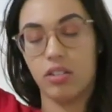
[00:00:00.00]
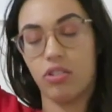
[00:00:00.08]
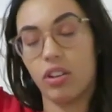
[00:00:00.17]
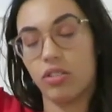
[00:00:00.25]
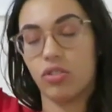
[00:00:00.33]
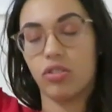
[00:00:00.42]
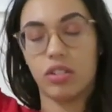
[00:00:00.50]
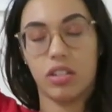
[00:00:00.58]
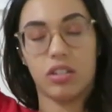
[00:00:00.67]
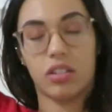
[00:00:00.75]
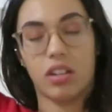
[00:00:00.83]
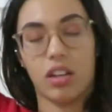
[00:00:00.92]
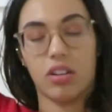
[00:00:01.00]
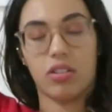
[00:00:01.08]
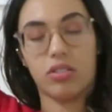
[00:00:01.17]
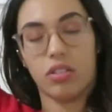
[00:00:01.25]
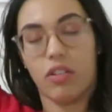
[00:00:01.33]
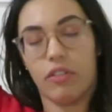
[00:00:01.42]
You guys just need to get
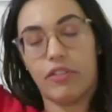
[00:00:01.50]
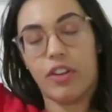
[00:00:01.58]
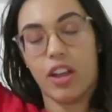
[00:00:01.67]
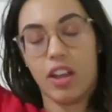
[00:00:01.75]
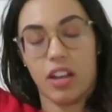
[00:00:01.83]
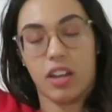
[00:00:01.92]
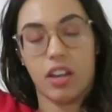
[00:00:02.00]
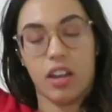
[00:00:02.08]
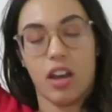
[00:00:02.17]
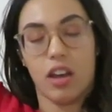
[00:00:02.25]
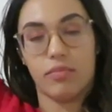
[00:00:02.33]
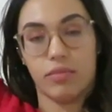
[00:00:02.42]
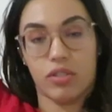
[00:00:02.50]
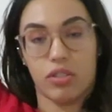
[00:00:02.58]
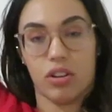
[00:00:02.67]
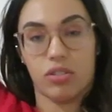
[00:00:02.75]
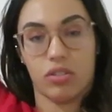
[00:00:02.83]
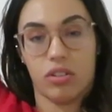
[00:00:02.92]
yourself a head
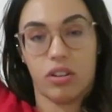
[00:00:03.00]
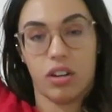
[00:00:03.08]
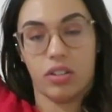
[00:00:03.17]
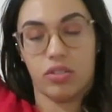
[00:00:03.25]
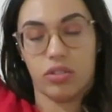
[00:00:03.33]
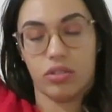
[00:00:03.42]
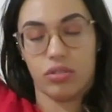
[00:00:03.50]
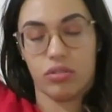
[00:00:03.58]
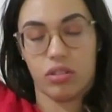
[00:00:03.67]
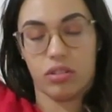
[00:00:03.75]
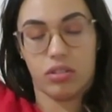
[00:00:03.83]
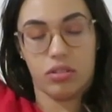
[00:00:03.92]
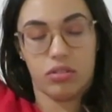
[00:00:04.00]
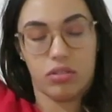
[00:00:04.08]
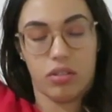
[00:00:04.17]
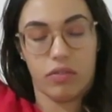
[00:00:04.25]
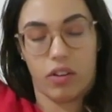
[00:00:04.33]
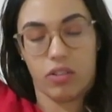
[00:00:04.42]
massager and just do this to
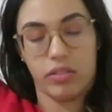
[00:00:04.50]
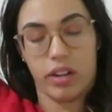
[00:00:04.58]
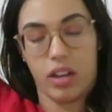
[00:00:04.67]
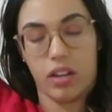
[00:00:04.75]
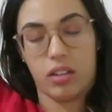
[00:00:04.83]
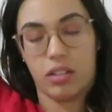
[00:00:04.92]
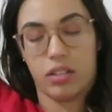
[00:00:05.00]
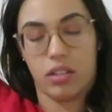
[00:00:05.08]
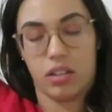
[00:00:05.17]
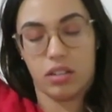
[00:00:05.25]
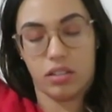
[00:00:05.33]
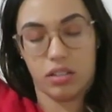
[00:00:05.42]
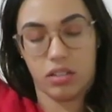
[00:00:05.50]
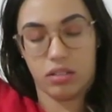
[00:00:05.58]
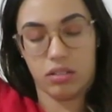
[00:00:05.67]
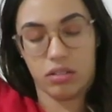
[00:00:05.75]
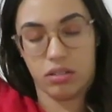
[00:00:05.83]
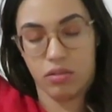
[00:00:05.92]
yourself all day. Because
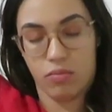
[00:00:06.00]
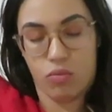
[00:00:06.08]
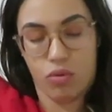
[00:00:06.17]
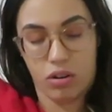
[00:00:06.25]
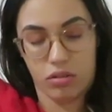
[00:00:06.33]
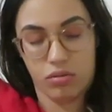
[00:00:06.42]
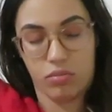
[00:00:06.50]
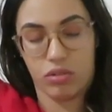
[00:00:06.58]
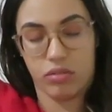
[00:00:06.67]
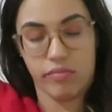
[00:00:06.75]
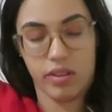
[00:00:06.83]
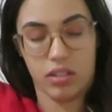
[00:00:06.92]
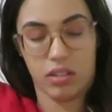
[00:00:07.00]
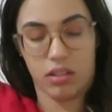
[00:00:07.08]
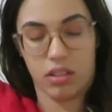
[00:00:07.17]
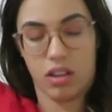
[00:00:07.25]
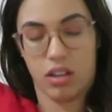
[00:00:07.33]
this is the, one of the most amazing